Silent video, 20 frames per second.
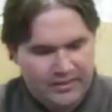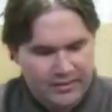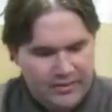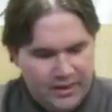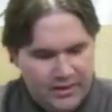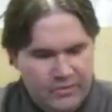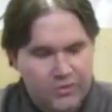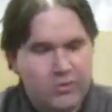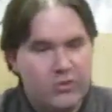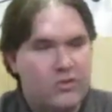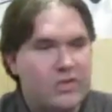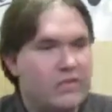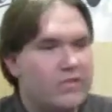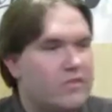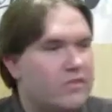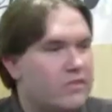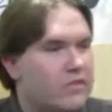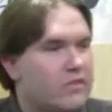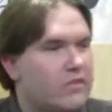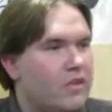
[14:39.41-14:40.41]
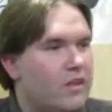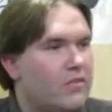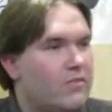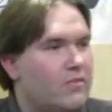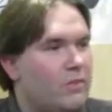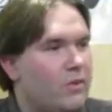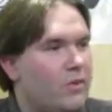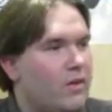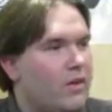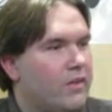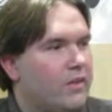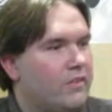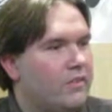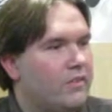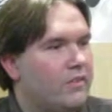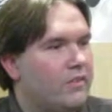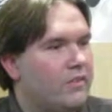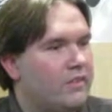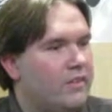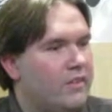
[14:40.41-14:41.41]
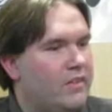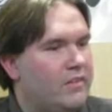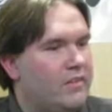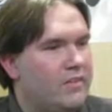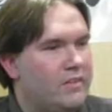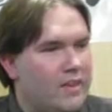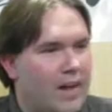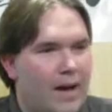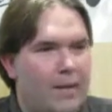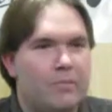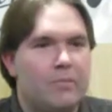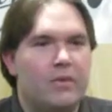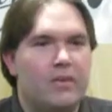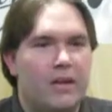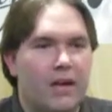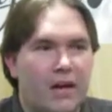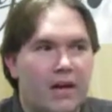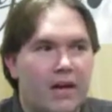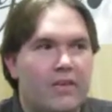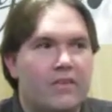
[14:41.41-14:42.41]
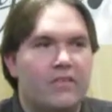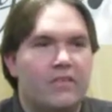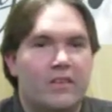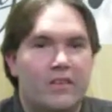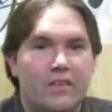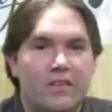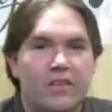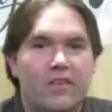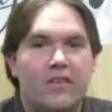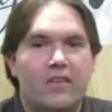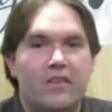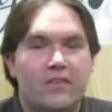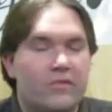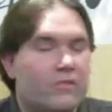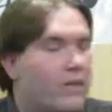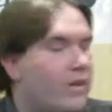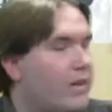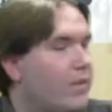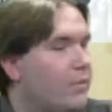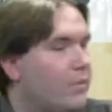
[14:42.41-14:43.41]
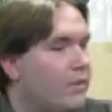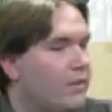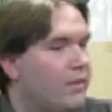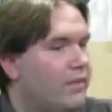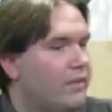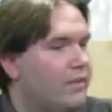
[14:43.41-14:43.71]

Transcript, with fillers: That's what Jesus has done for us. He's adopted us into his family.